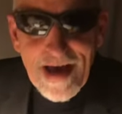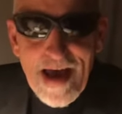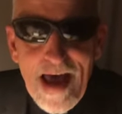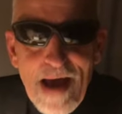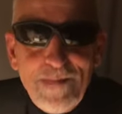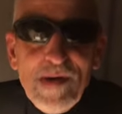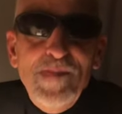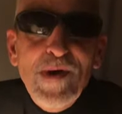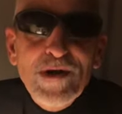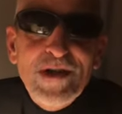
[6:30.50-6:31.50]
Happy
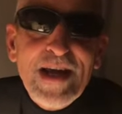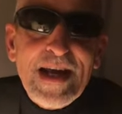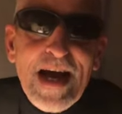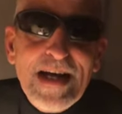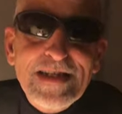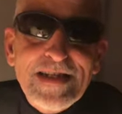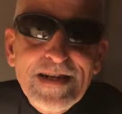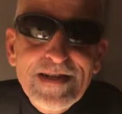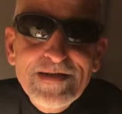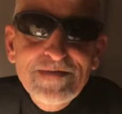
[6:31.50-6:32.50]
birthday,
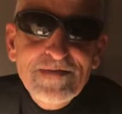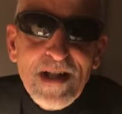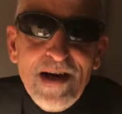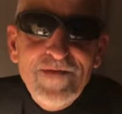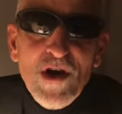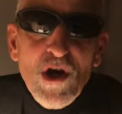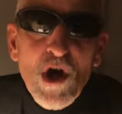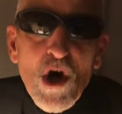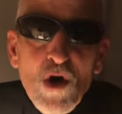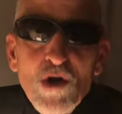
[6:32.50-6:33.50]
godson. Love
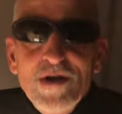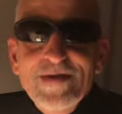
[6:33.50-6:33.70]
you.